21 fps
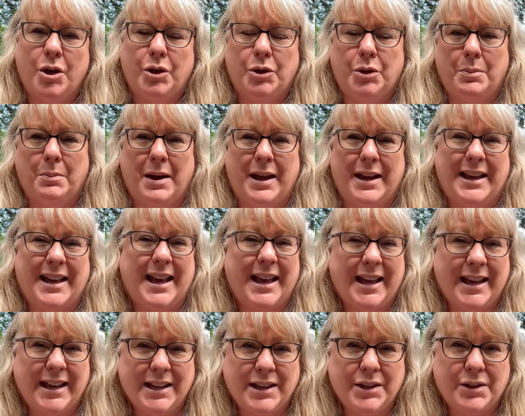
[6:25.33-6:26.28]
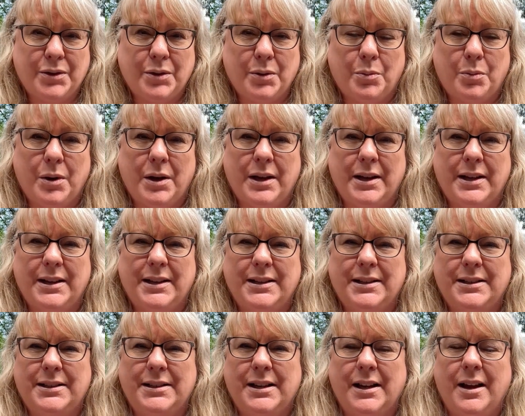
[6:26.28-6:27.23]
You might hear the
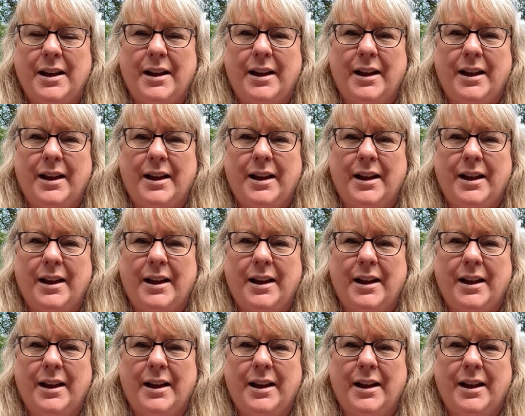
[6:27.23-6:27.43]
word.